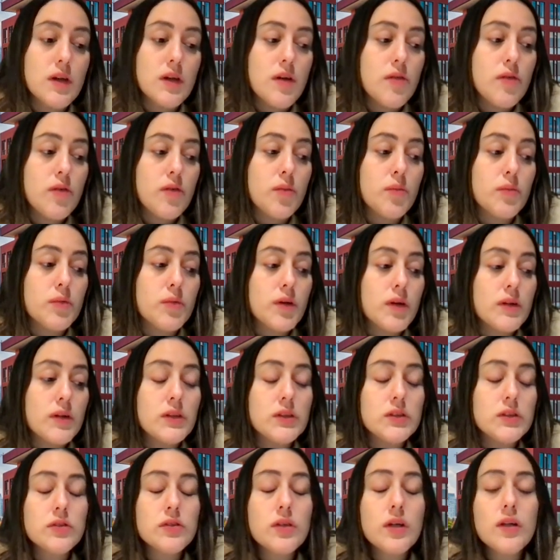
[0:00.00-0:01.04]
from
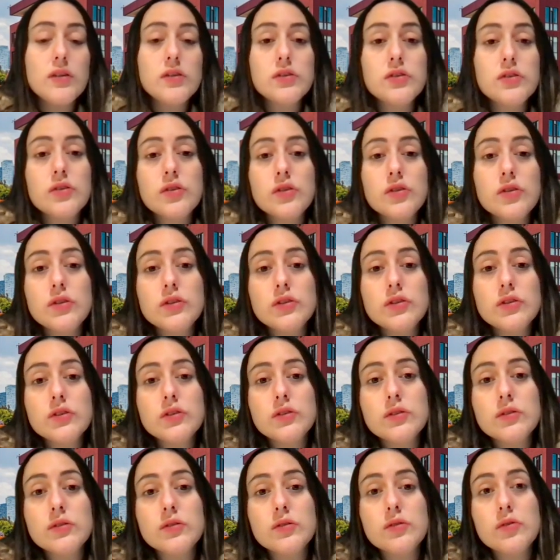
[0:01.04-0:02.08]
traditional stores
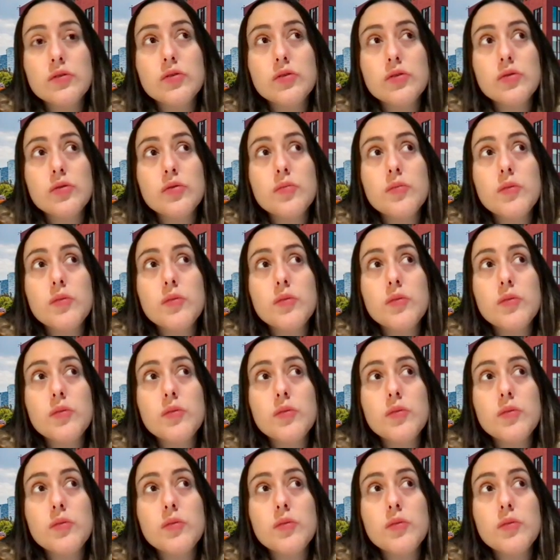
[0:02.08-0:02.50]
to